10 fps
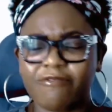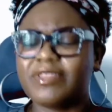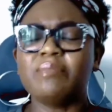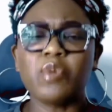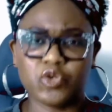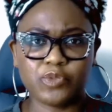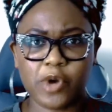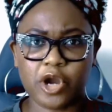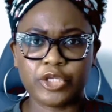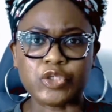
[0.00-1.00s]
for the most
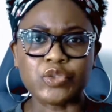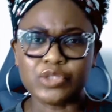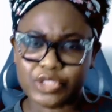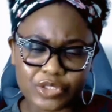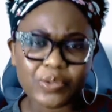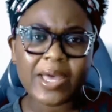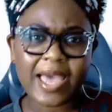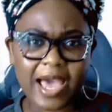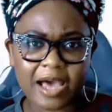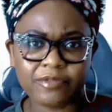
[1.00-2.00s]
part, you do
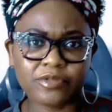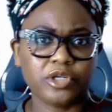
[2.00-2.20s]
have